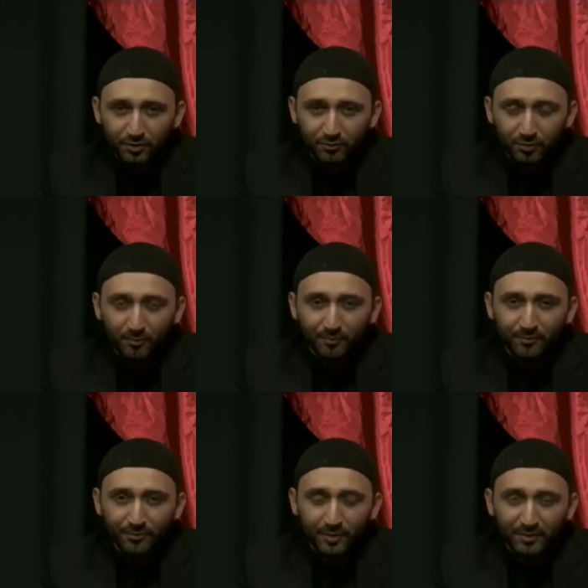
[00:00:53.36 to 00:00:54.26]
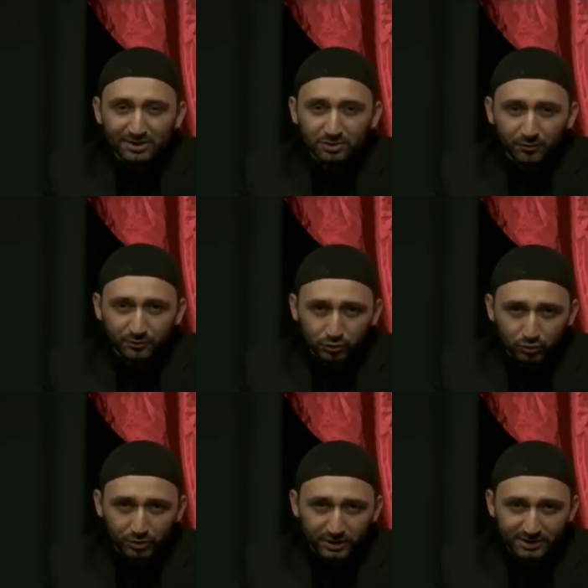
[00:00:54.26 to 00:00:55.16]
from the best of
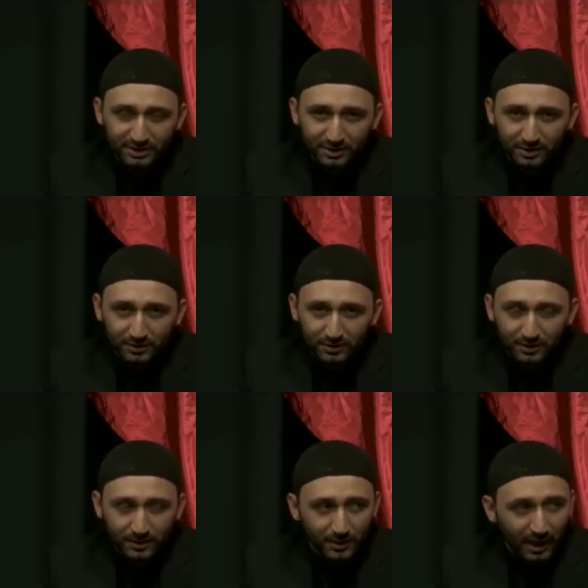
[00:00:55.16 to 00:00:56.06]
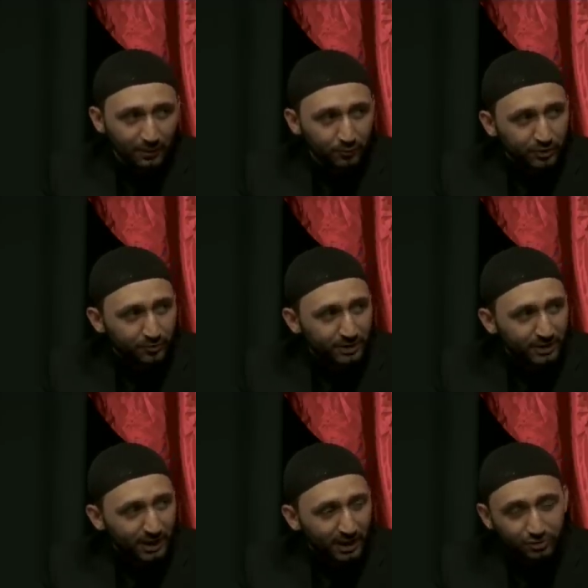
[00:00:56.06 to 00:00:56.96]
stories. And with
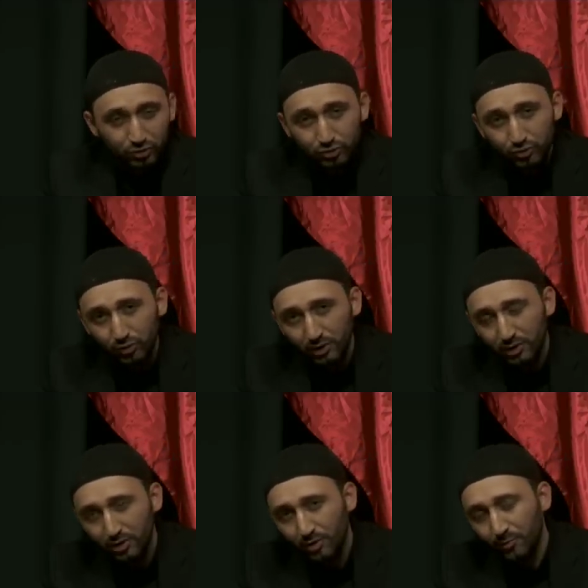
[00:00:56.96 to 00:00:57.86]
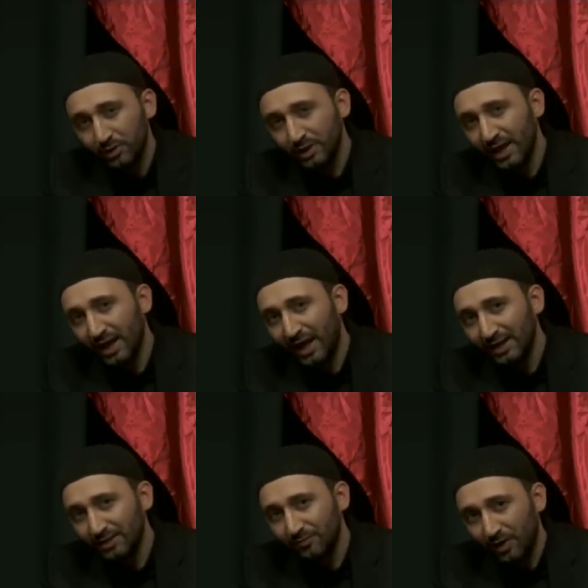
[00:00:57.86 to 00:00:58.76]
me, as usual, Mulla
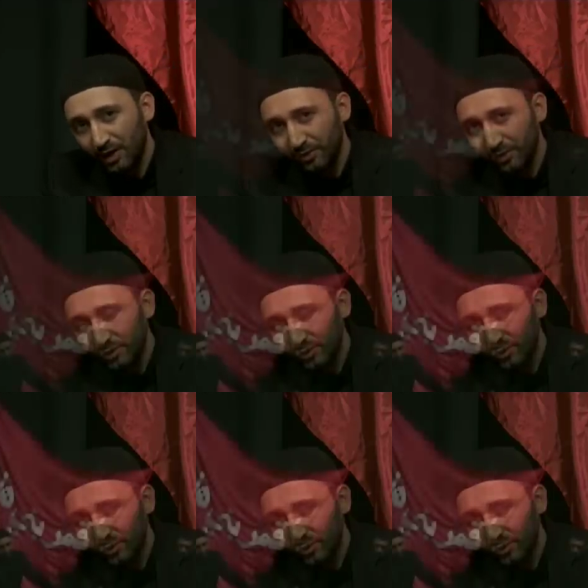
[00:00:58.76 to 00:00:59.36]
Ali Fadhil